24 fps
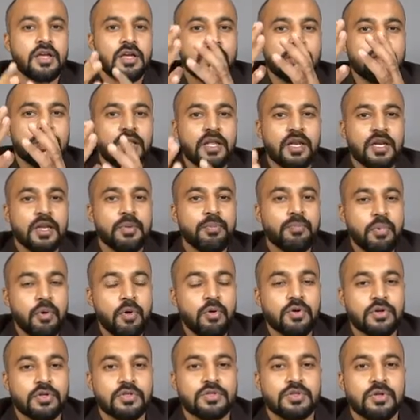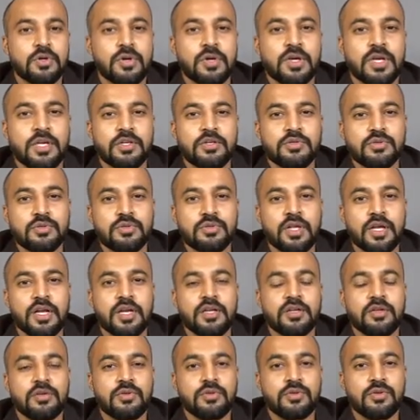the reports, okay, so that
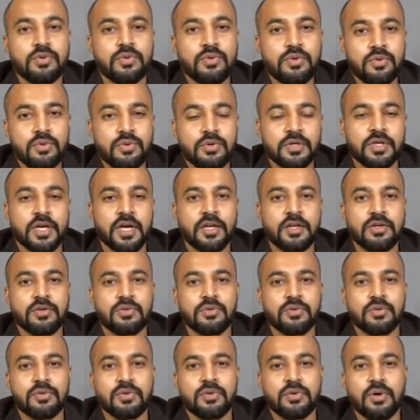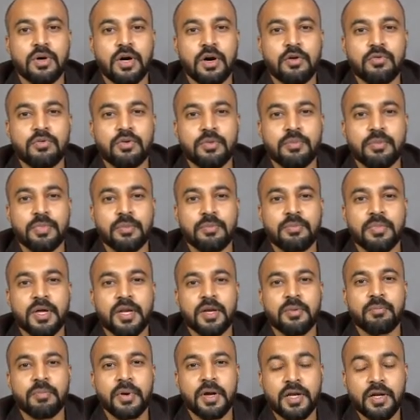you get to know how to
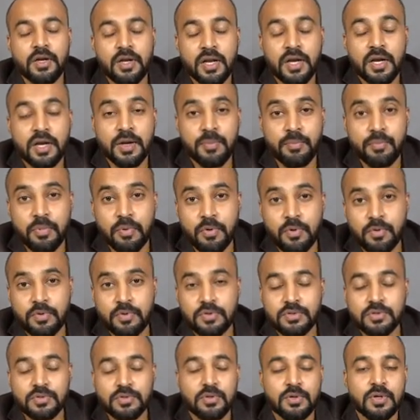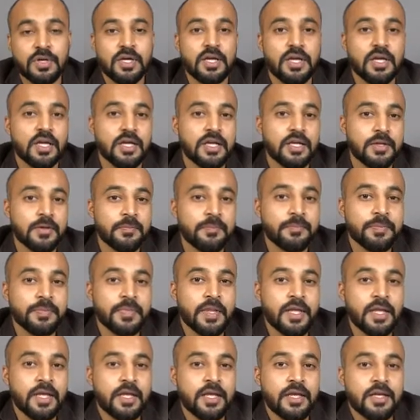prepare better reports. Okay,
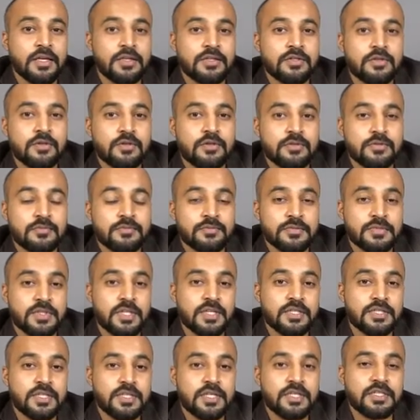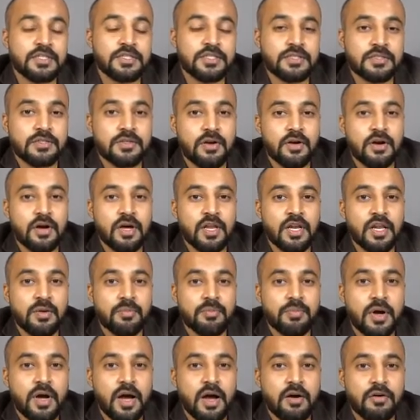so this is all
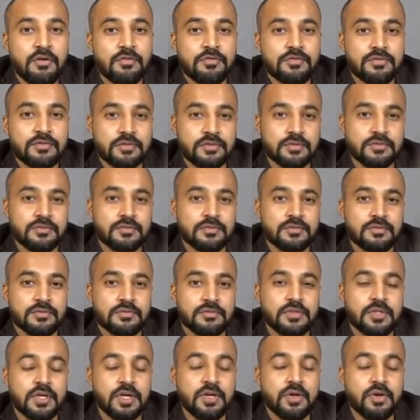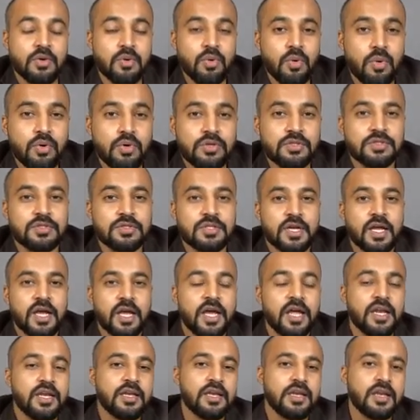about the course.
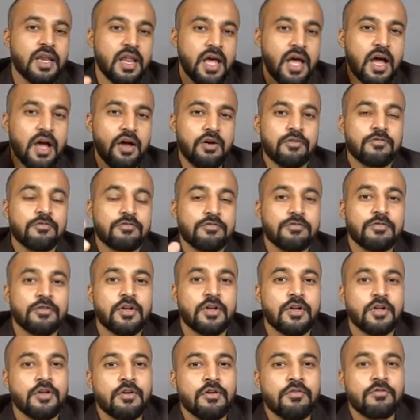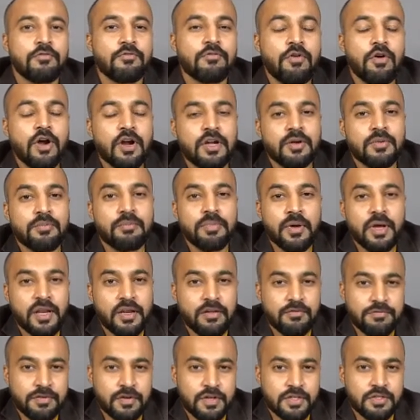And now what
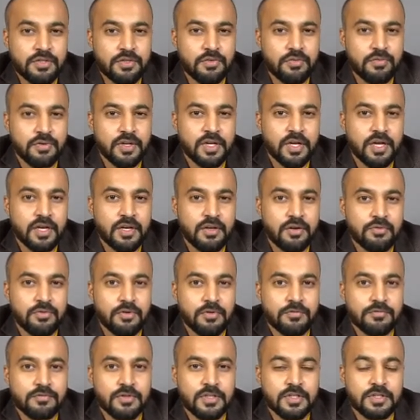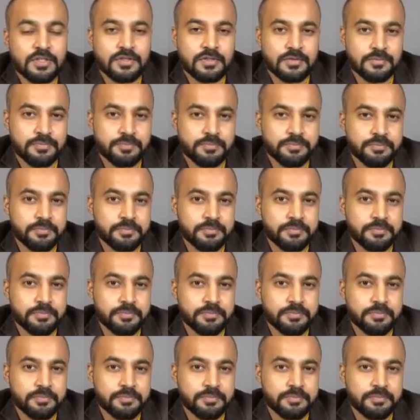benefits you will get out of this?